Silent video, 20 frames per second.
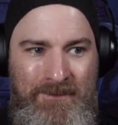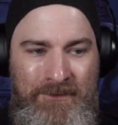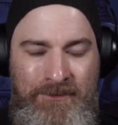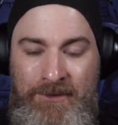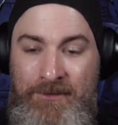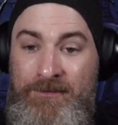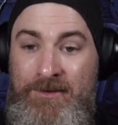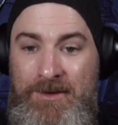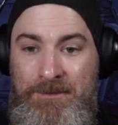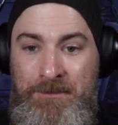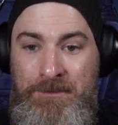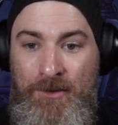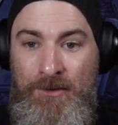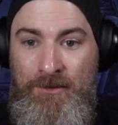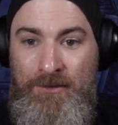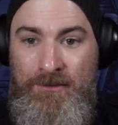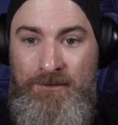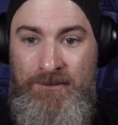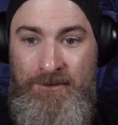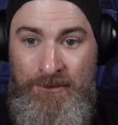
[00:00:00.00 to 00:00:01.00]
50
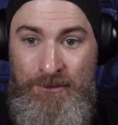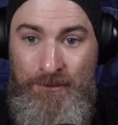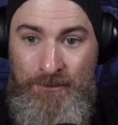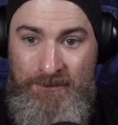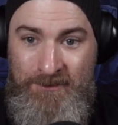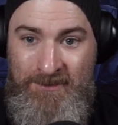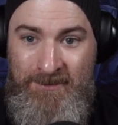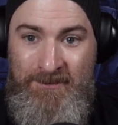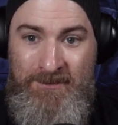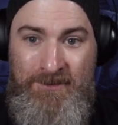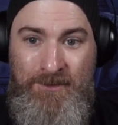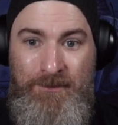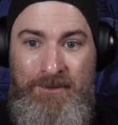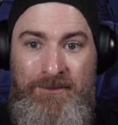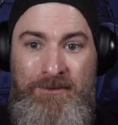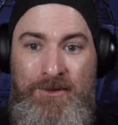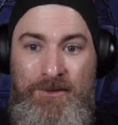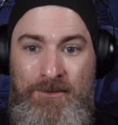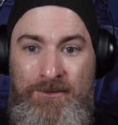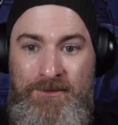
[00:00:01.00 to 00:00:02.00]
per use. So
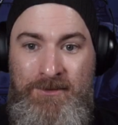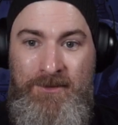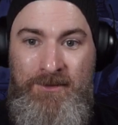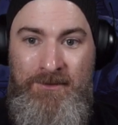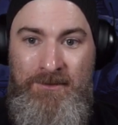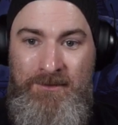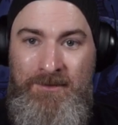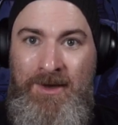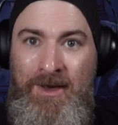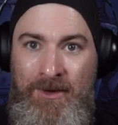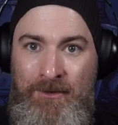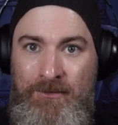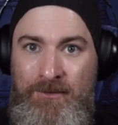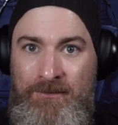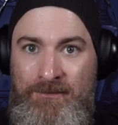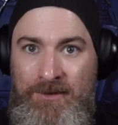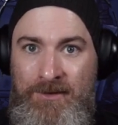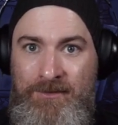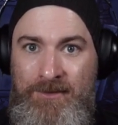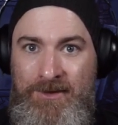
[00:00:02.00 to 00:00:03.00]
we've used
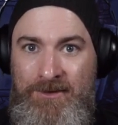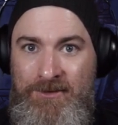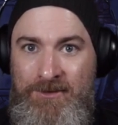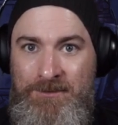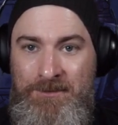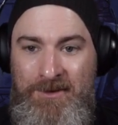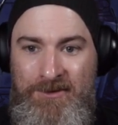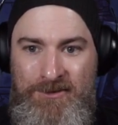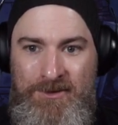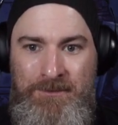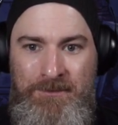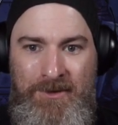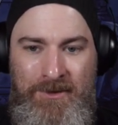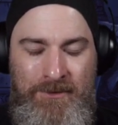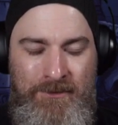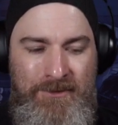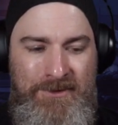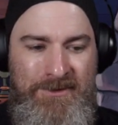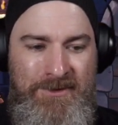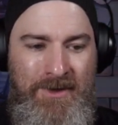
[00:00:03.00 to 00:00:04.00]
150 just by
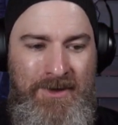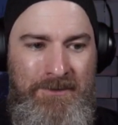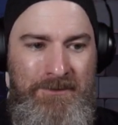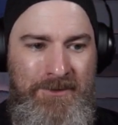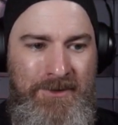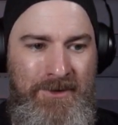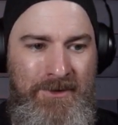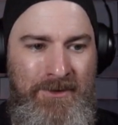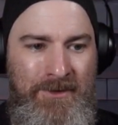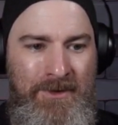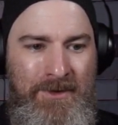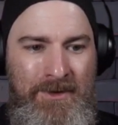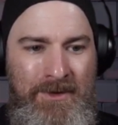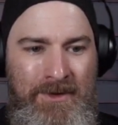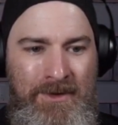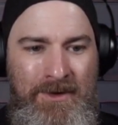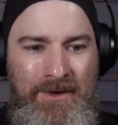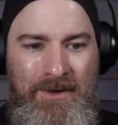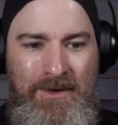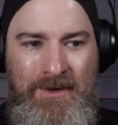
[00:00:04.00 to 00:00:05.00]
jumping 3 times there.
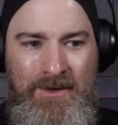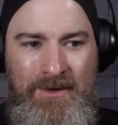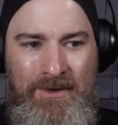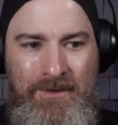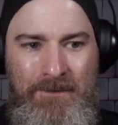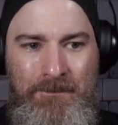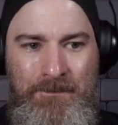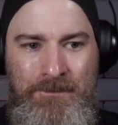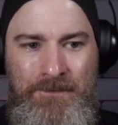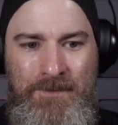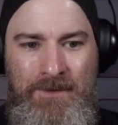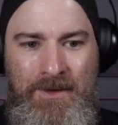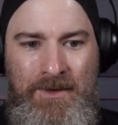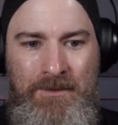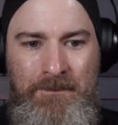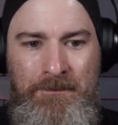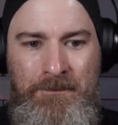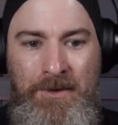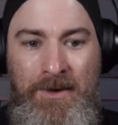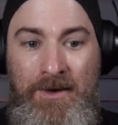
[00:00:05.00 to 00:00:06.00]

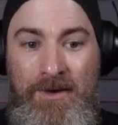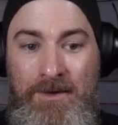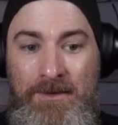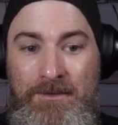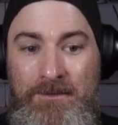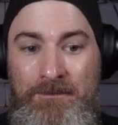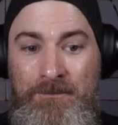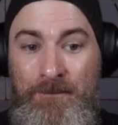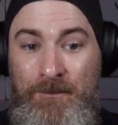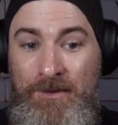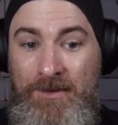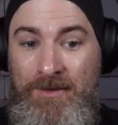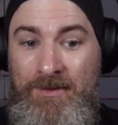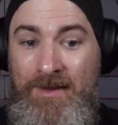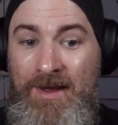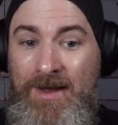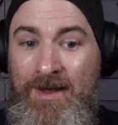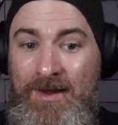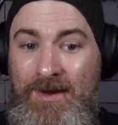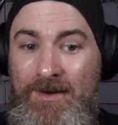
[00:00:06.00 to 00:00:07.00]
But with
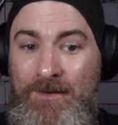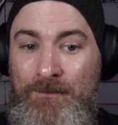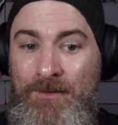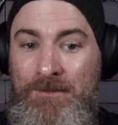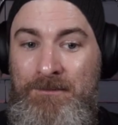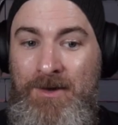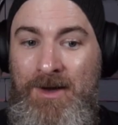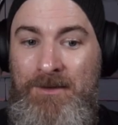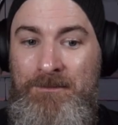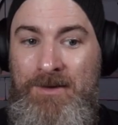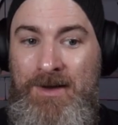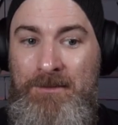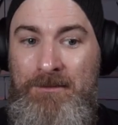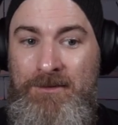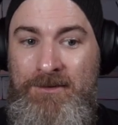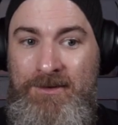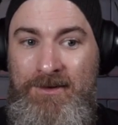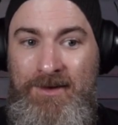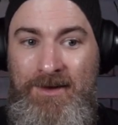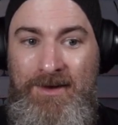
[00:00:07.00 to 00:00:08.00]
that, we might be
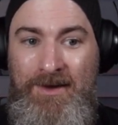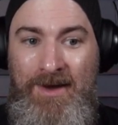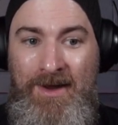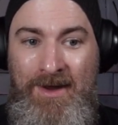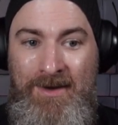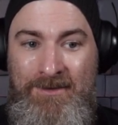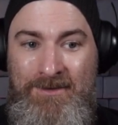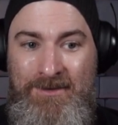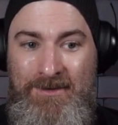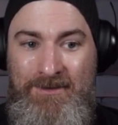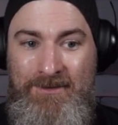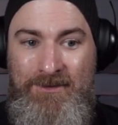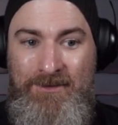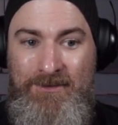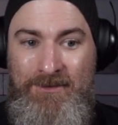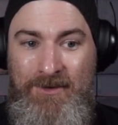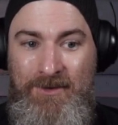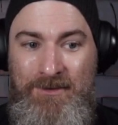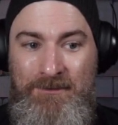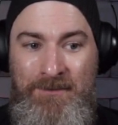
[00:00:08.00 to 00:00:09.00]
able to get access to
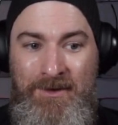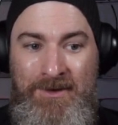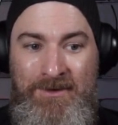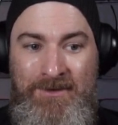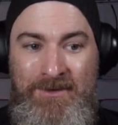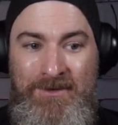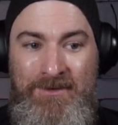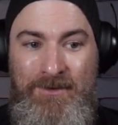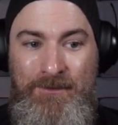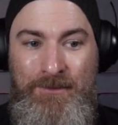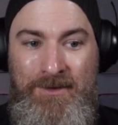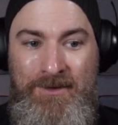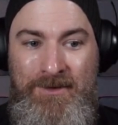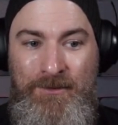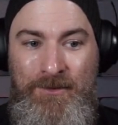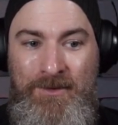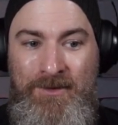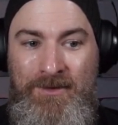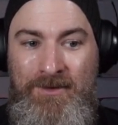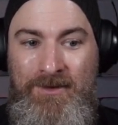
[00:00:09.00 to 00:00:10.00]
certain places that we
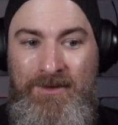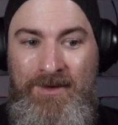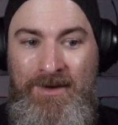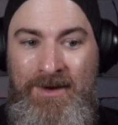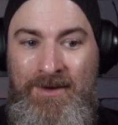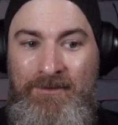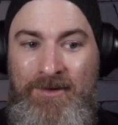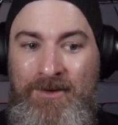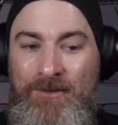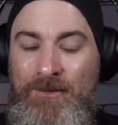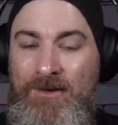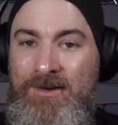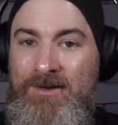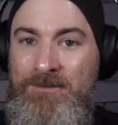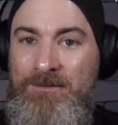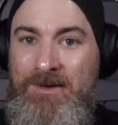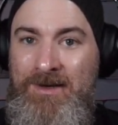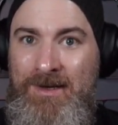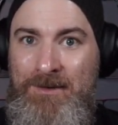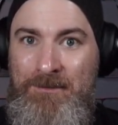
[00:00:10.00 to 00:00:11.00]
wouldn't have
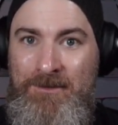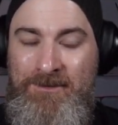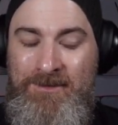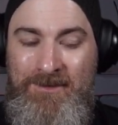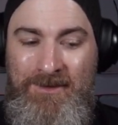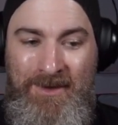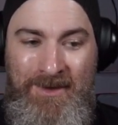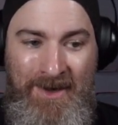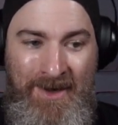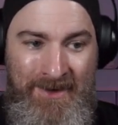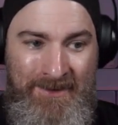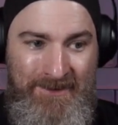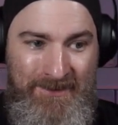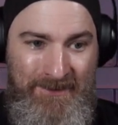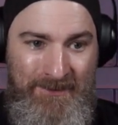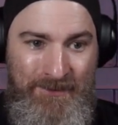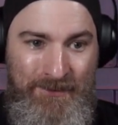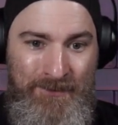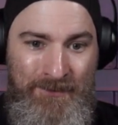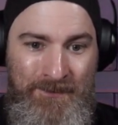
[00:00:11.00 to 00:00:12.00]
otherwise been able to get
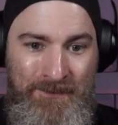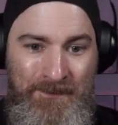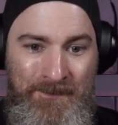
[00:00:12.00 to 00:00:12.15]
access to.